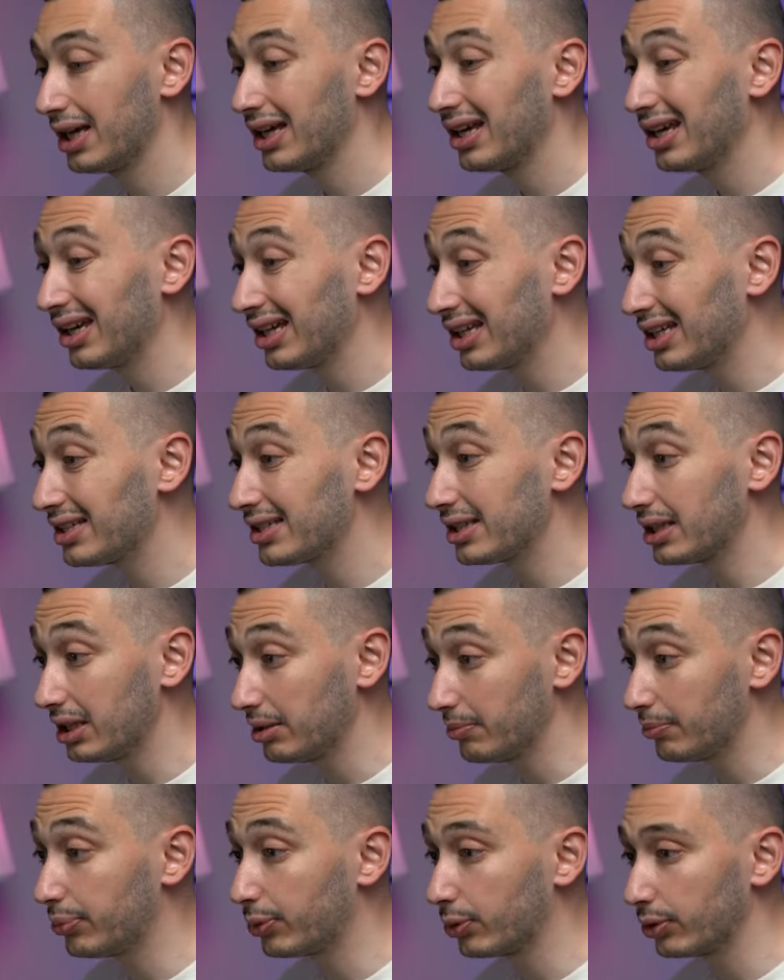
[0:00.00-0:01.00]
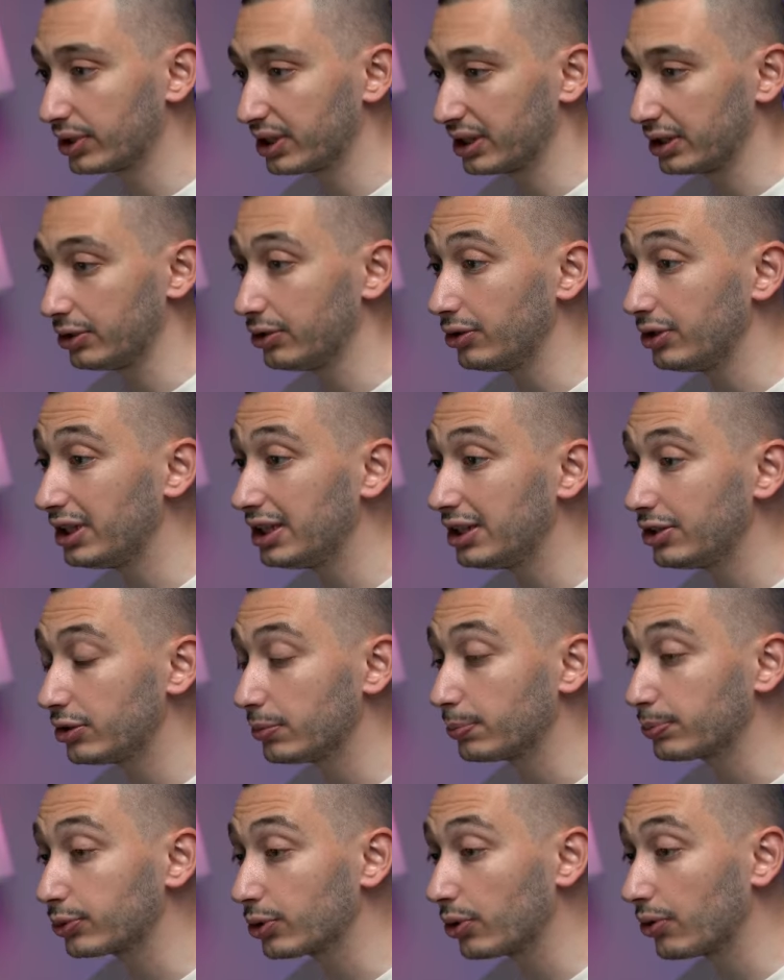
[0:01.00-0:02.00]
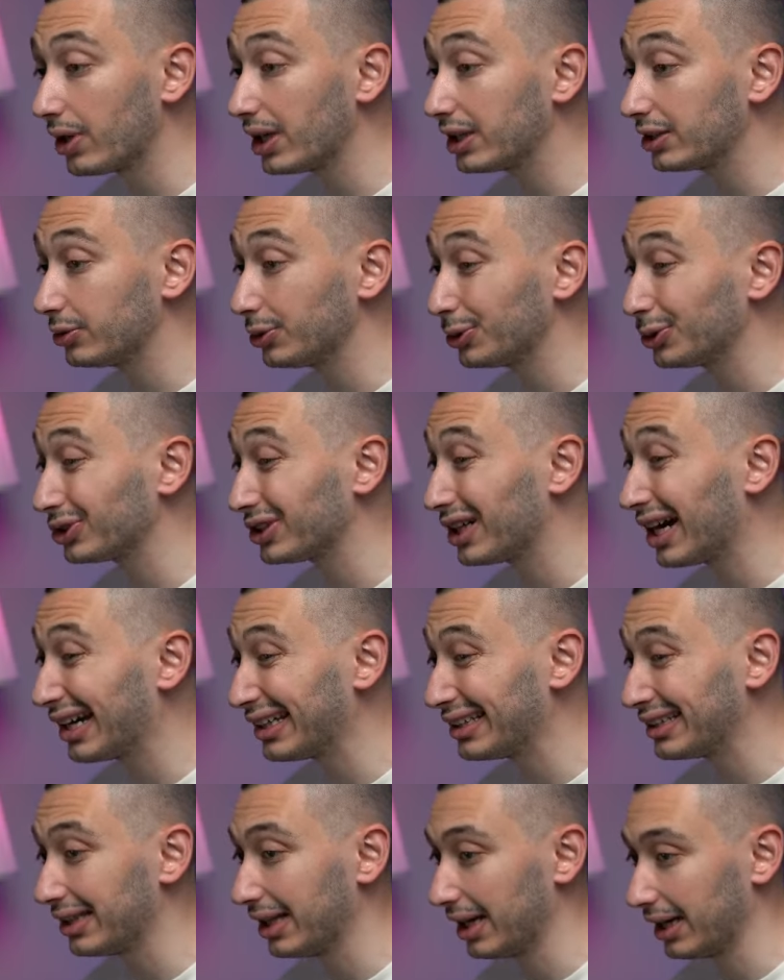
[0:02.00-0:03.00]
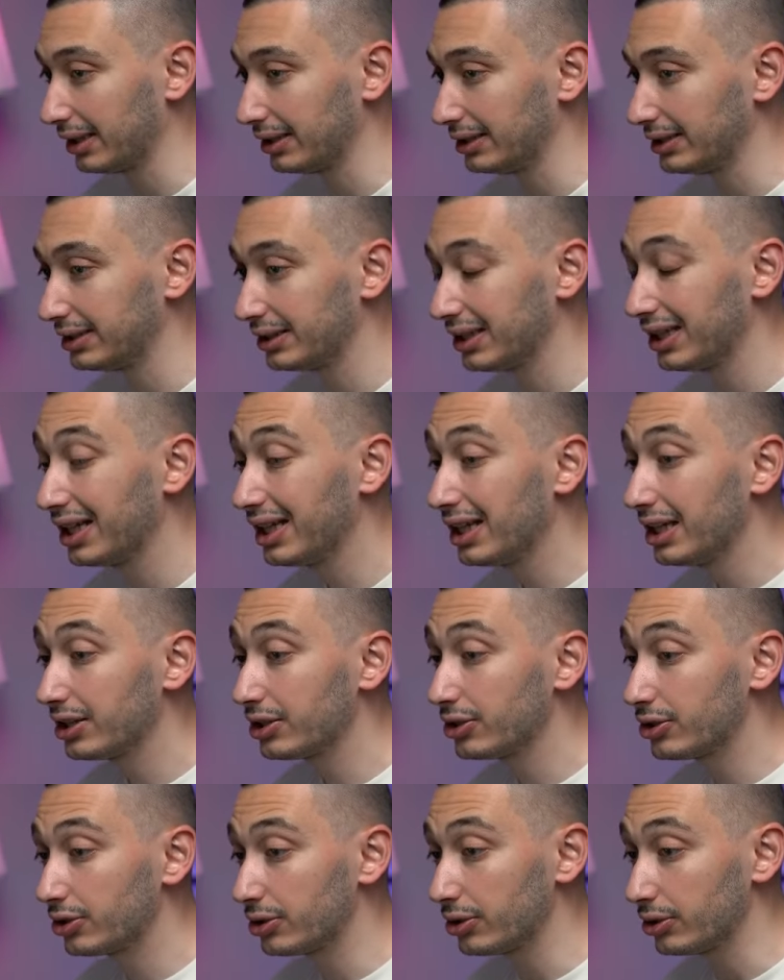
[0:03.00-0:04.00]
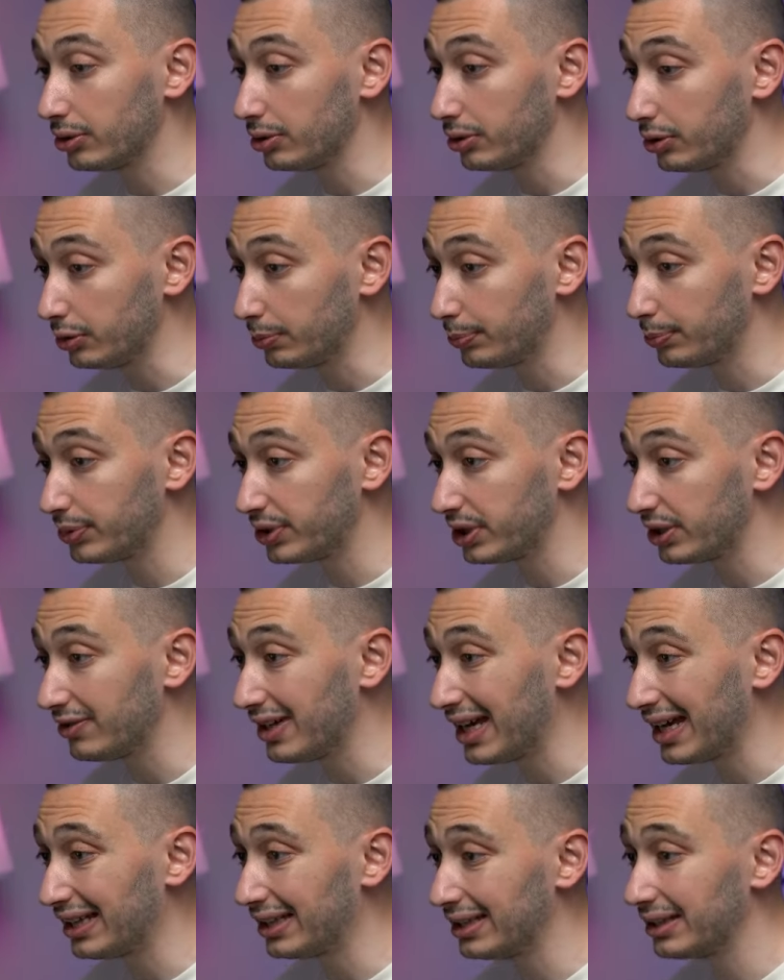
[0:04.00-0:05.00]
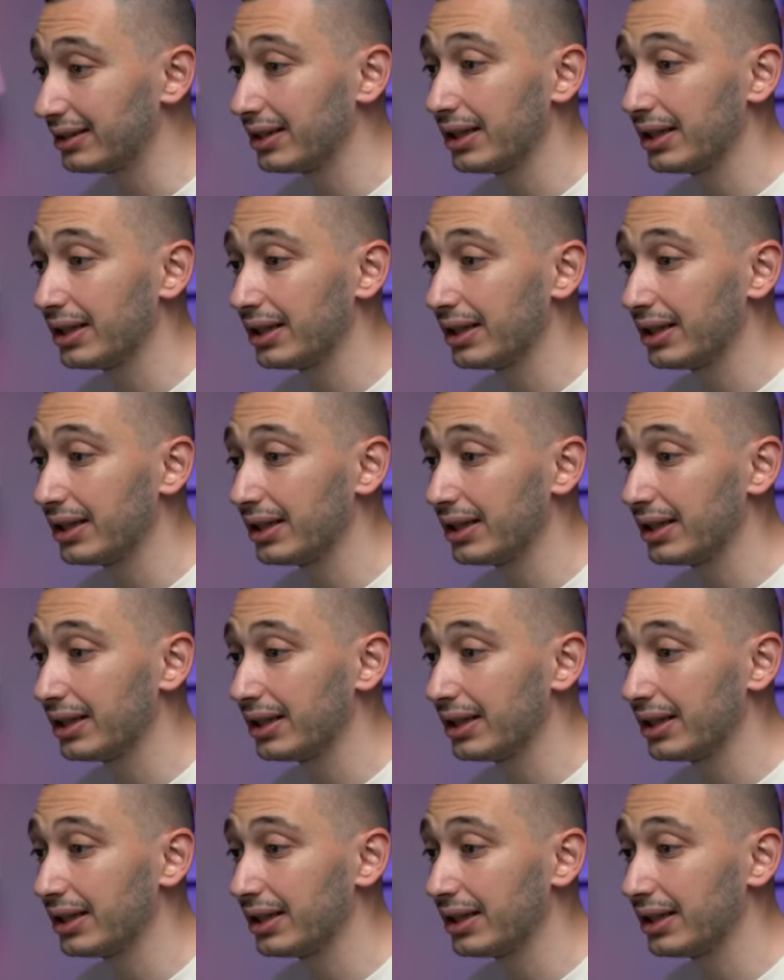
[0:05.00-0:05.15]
It's important. You need to provide those guidelines to prevent